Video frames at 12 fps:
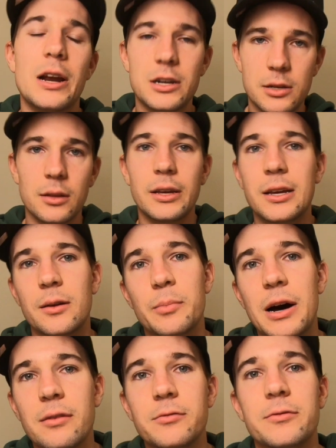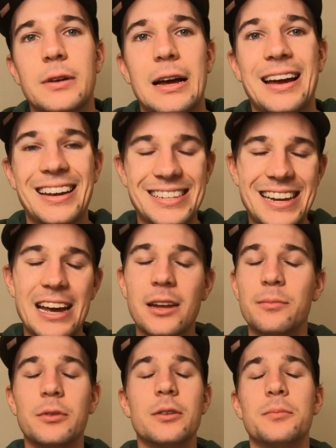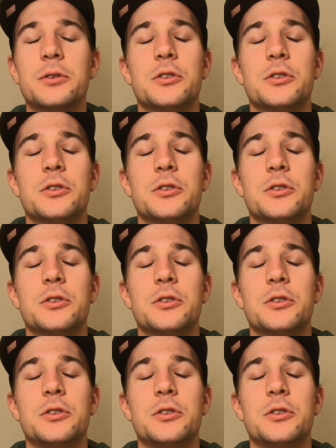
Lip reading: actually link it above and down in the